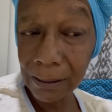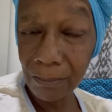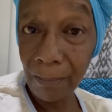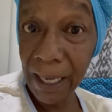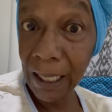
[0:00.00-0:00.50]

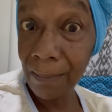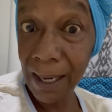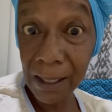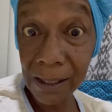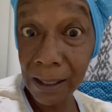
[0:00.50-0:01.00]
Make it
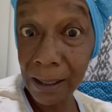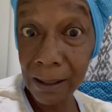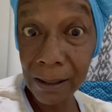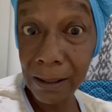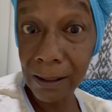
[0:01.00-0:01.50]
make
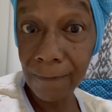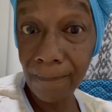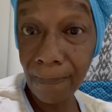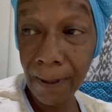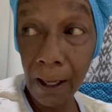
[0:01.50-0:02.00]
sense.
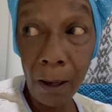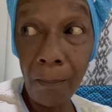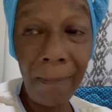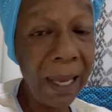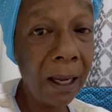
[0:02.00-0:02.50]

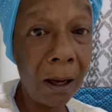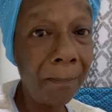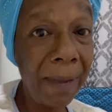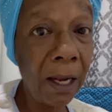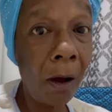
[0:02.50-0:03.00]
Make,
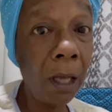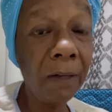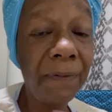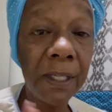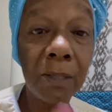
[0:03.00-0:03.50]
make all
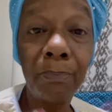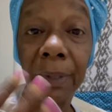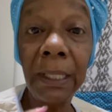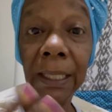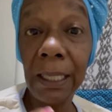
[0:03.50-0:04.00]
of this
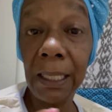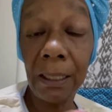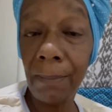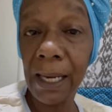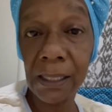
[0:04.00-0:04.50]

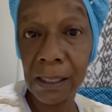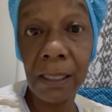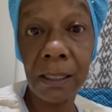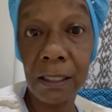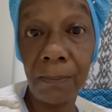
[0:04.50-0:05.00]
bullying make
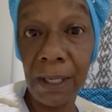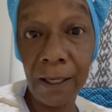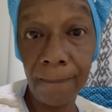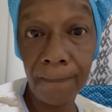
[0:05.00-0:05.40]
sense to me.